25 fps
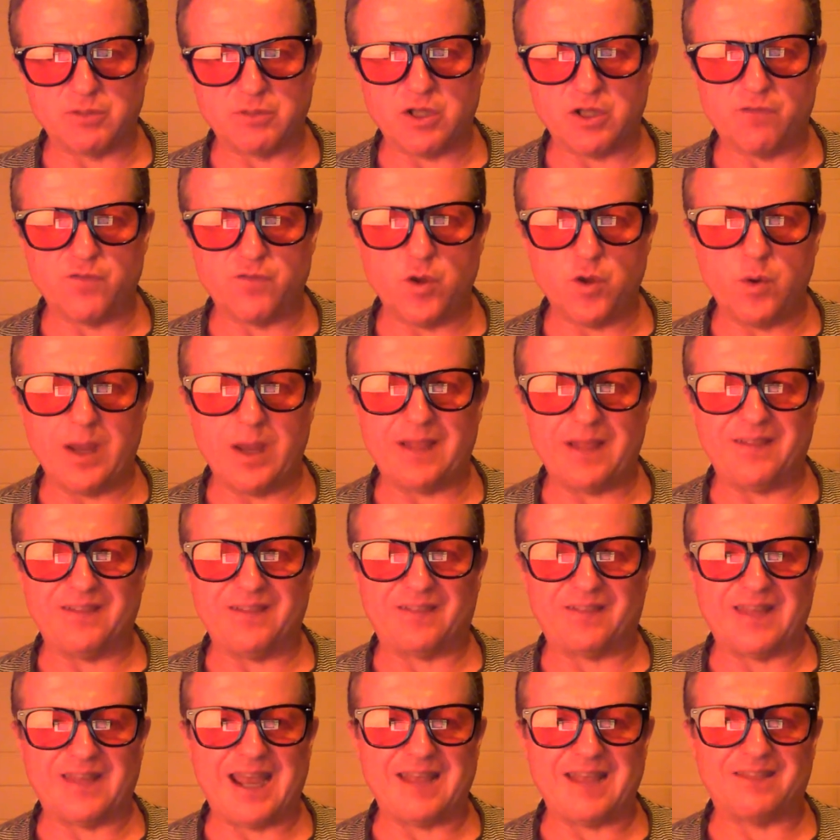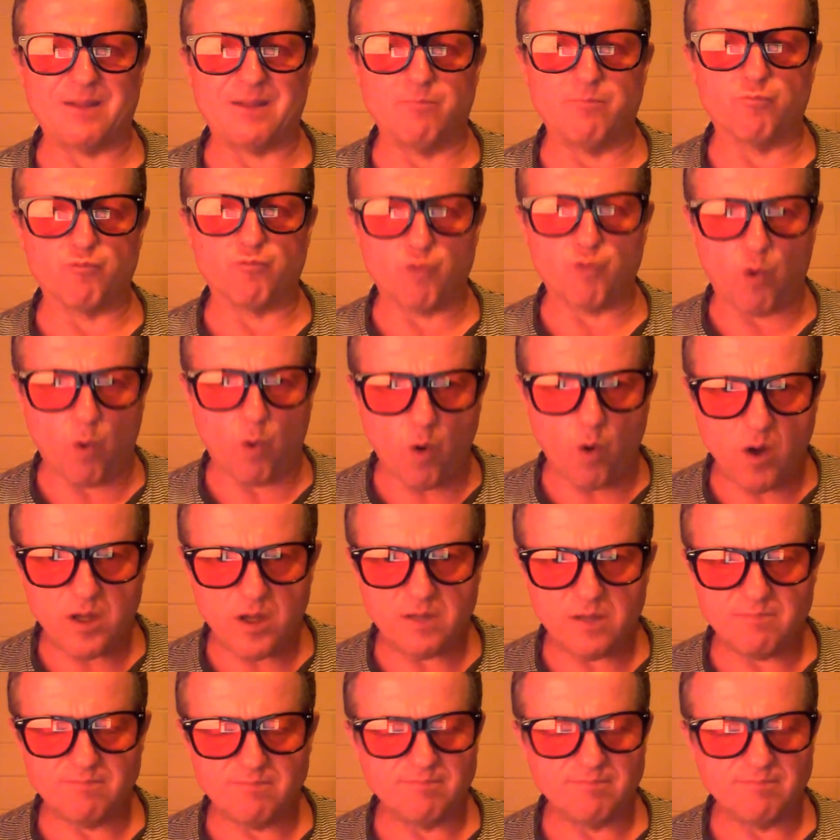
So if you eat, eat them raw,